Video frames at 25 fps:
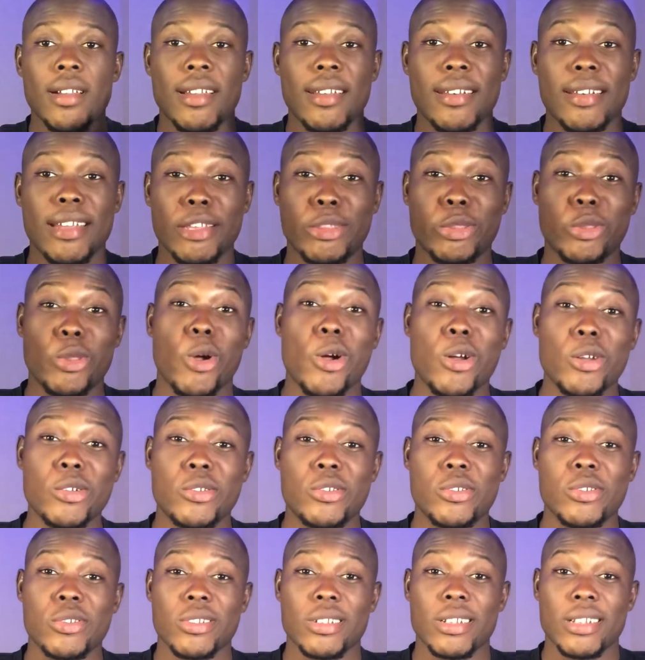The
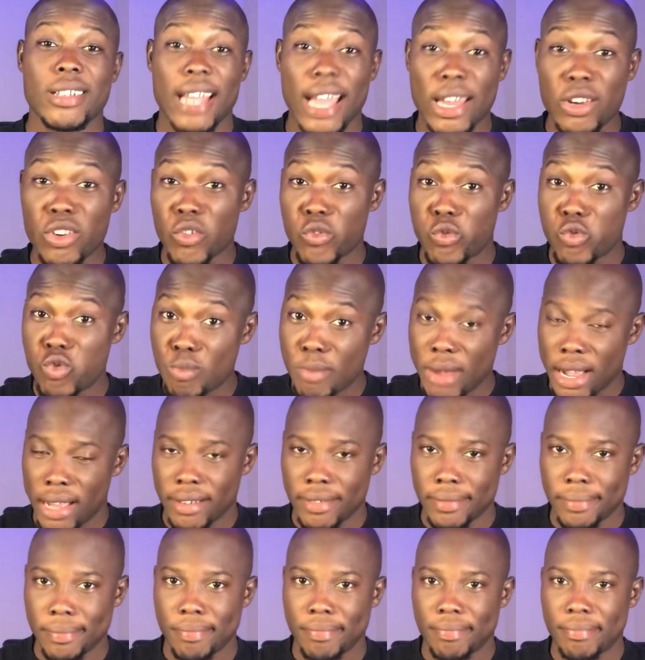third kind of woman
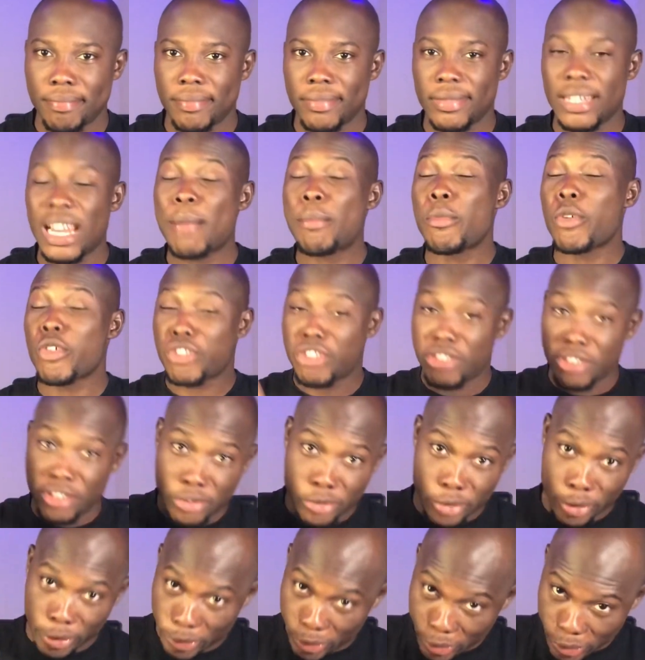that must
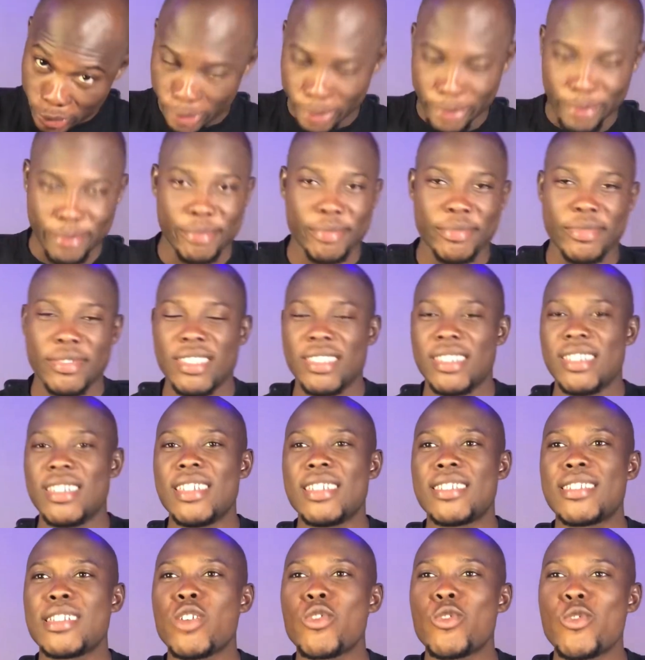cheat on you
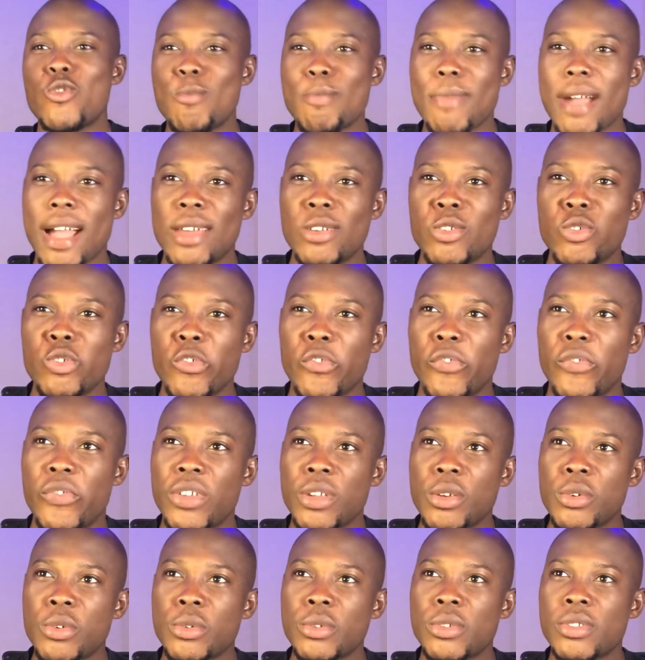is a woman who
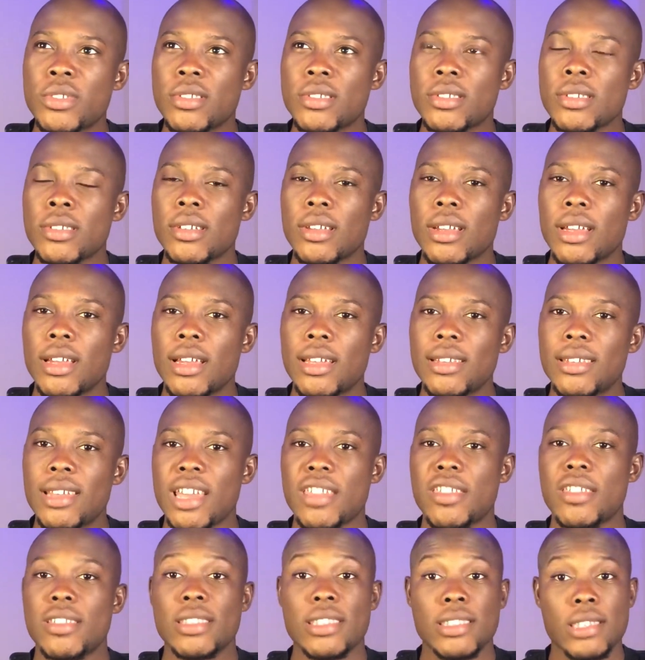feels
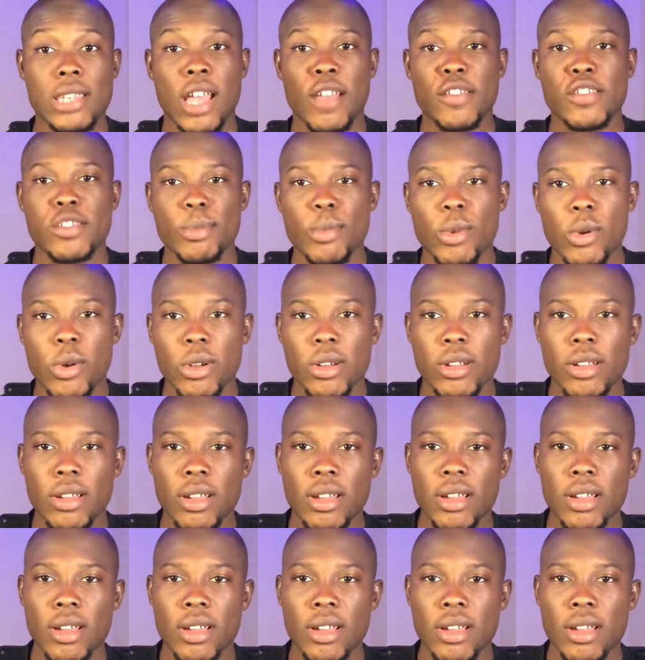that she deserves more.